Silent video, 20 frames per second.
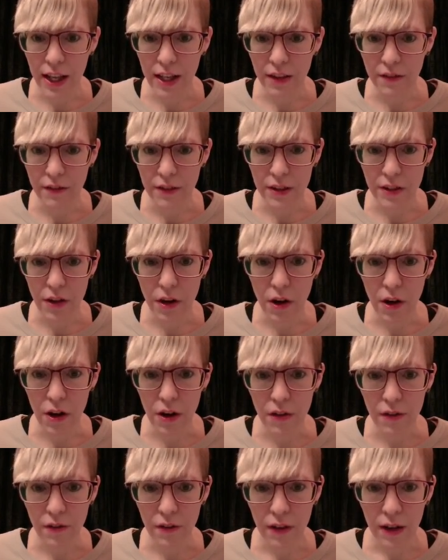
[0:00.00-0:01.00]
And if it's
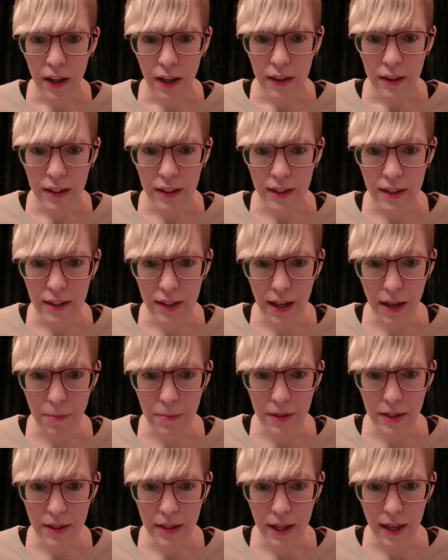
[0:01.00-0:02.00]
off, then
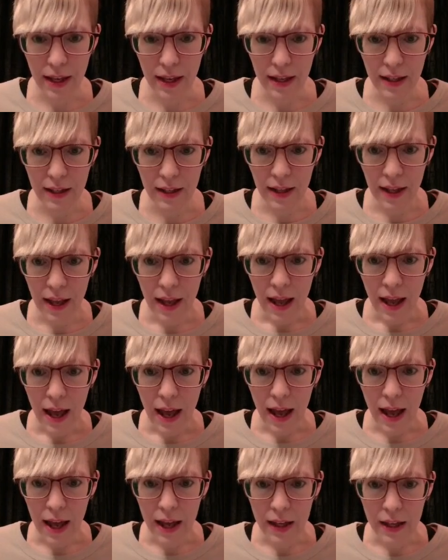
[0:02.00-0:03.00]
stop the scan
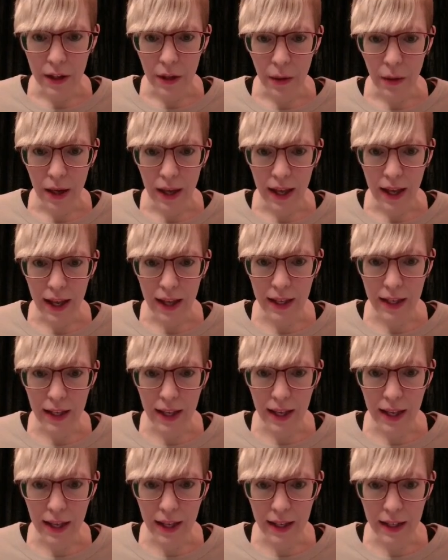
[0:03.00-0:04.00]
and go ahead
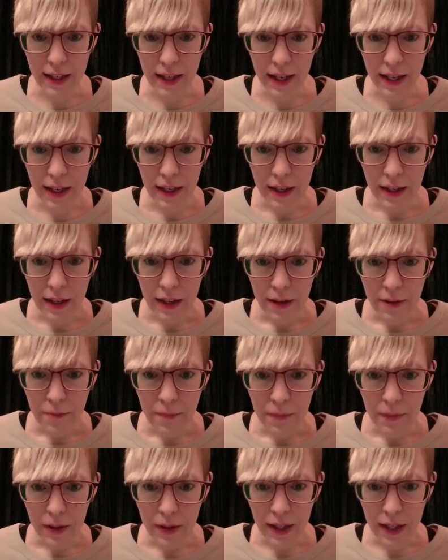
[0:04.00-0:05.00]
and
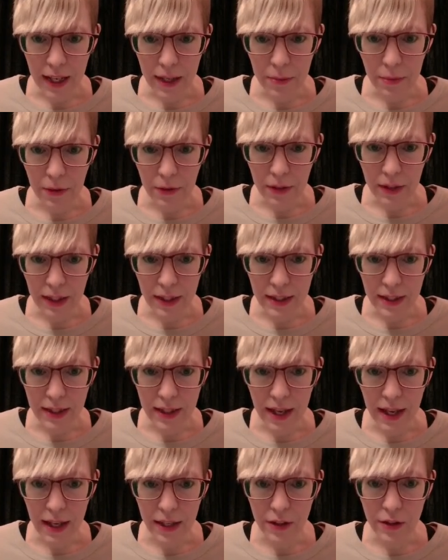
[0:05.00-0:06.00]
enable the
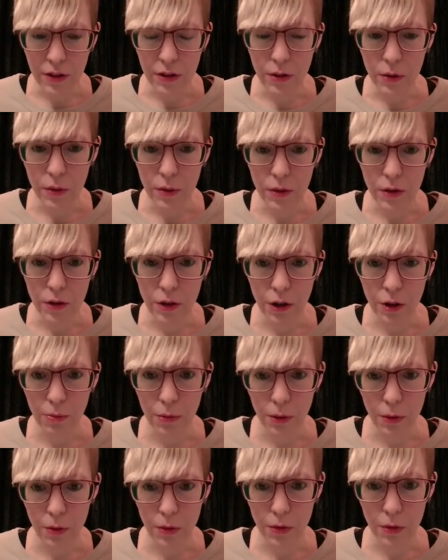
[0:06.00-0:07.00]
intent to
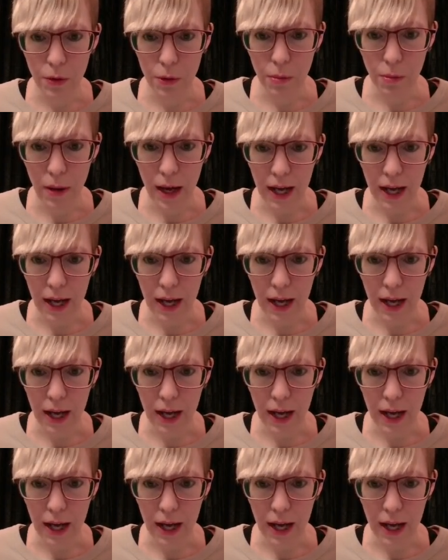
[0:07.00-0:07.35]
turn Bluetooth